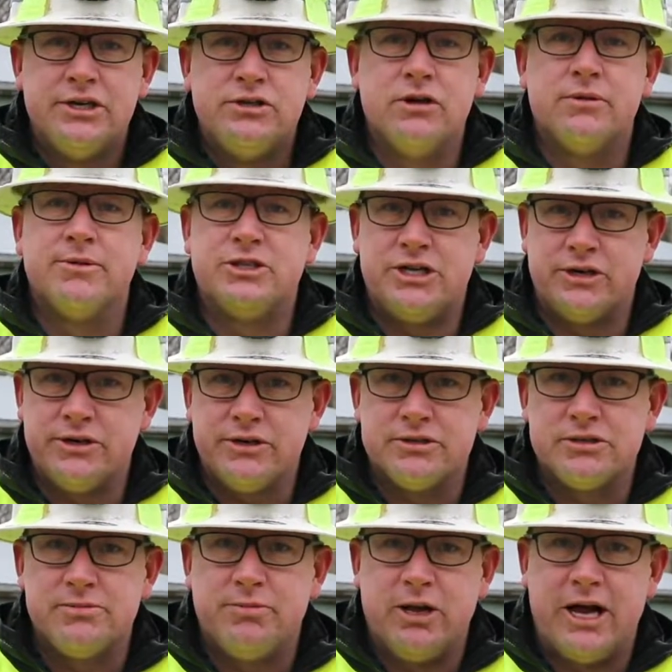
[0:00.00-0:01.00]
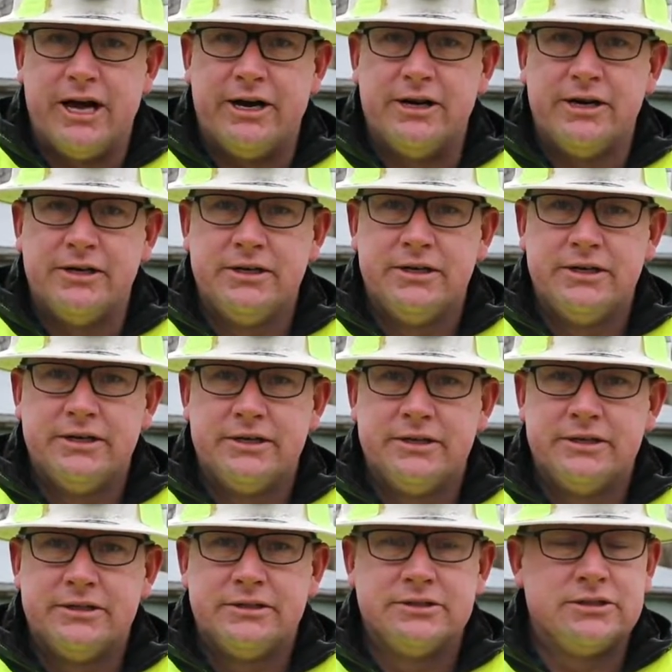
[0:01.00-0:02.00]
your material supplier,
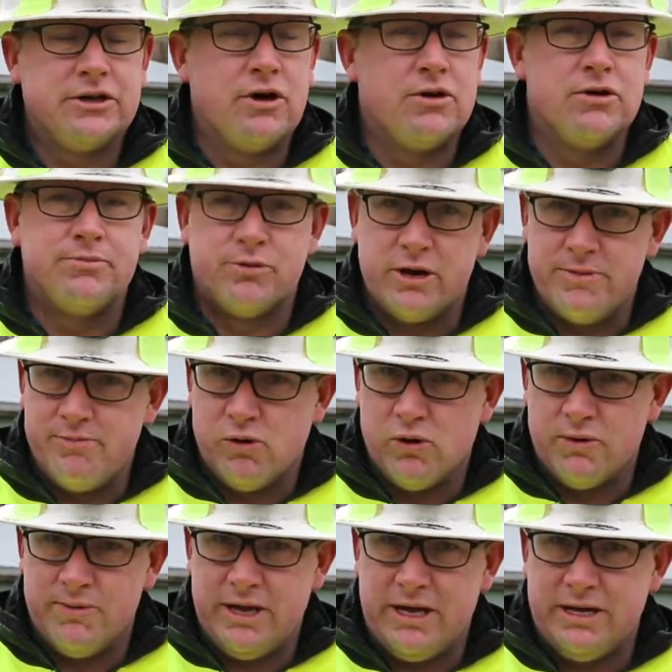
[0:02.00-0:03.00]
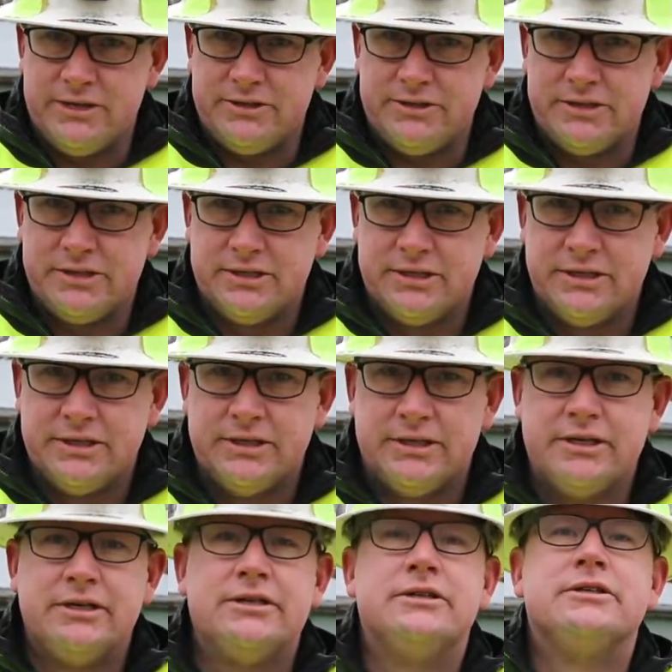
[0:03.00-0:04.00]
to go to pre-pour meetings,
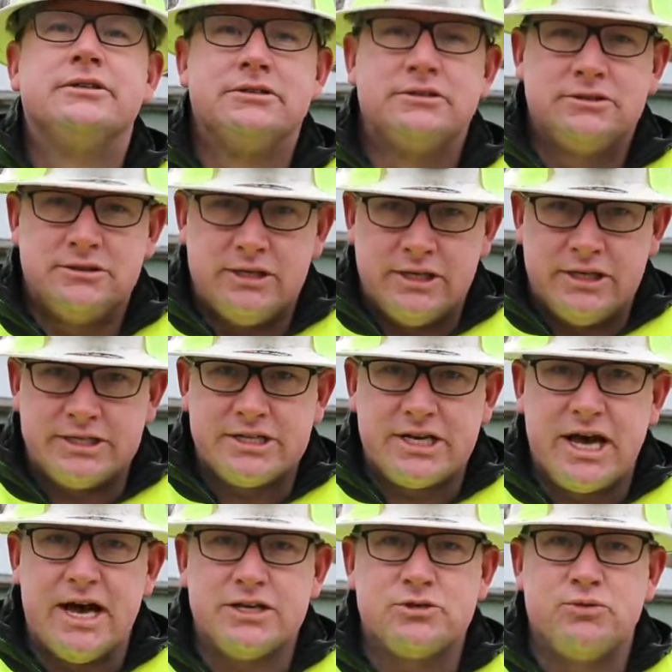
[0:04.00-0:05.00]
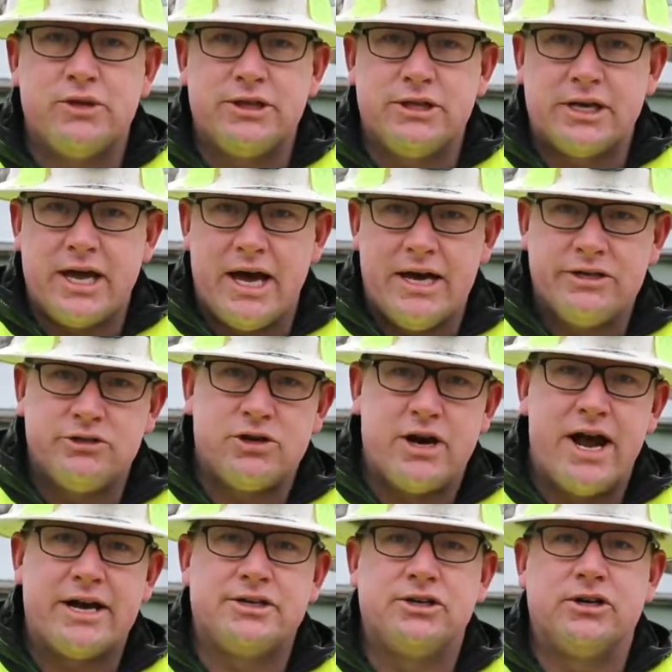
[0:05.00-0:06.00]
to discuss with the
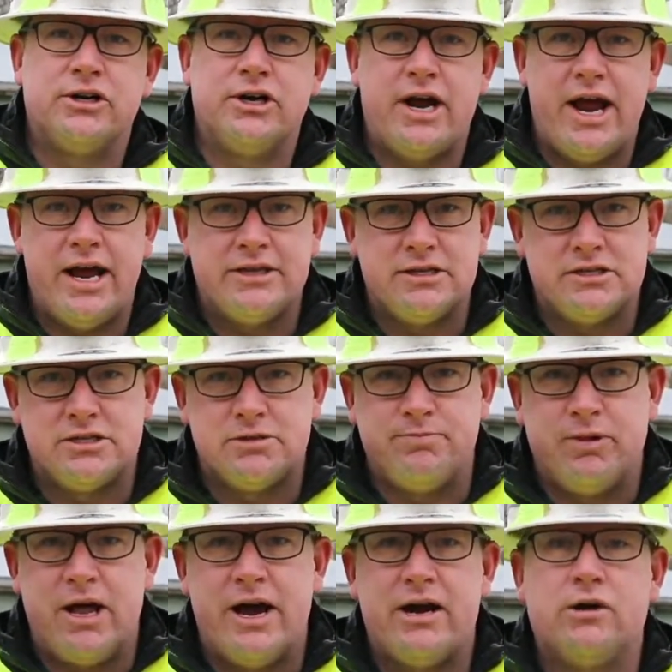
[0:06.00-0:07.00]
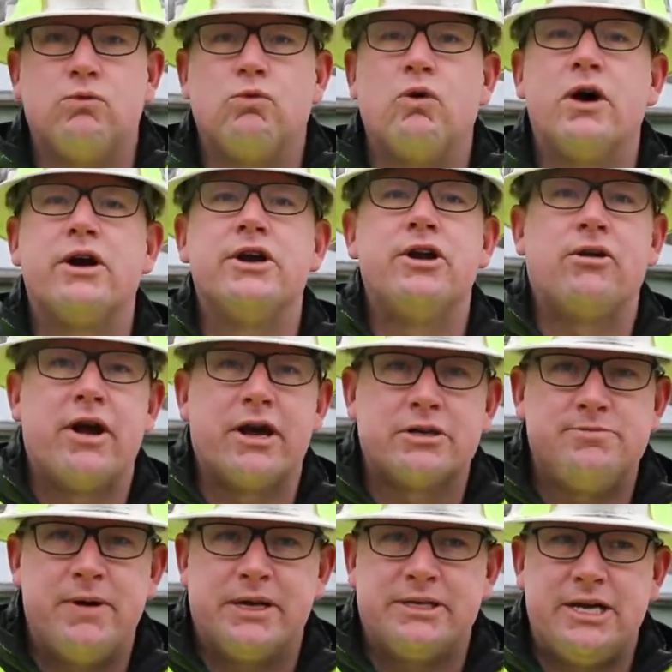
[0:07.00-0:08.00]
contractor and the supplier what are your
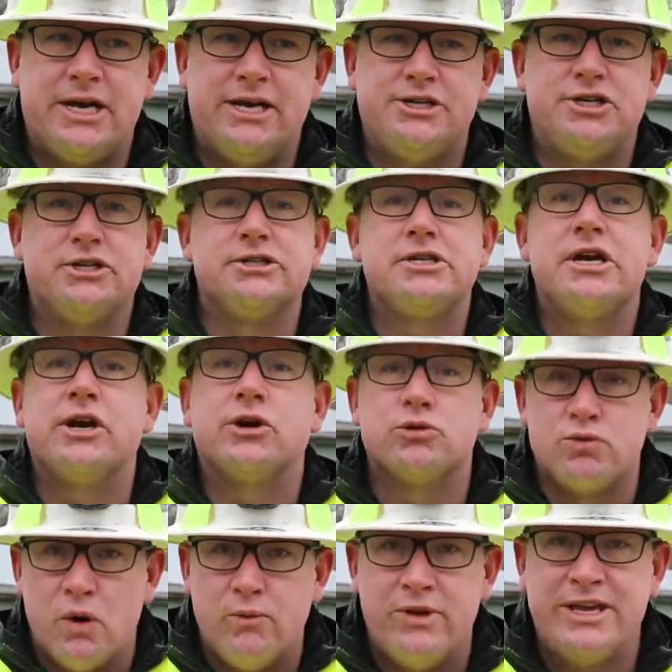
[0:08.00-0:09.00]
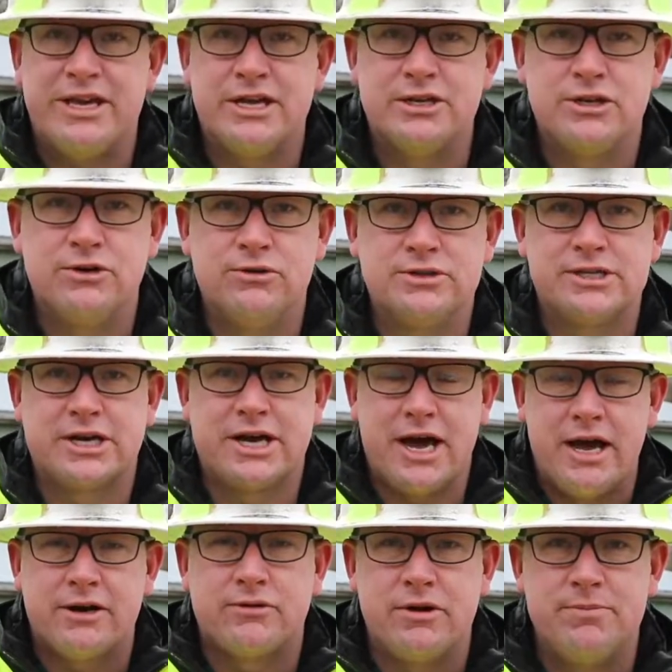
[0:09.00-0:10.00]
expectations. Here's what we can do as a
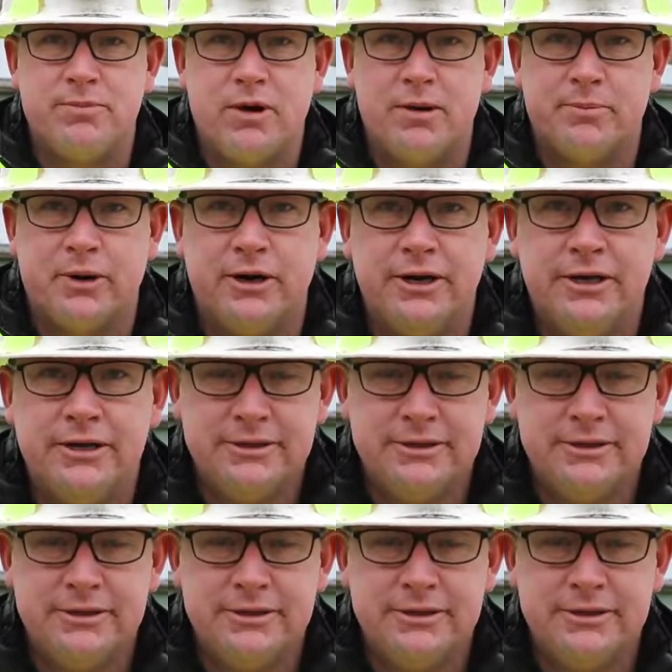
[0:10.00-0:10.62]
concrete company.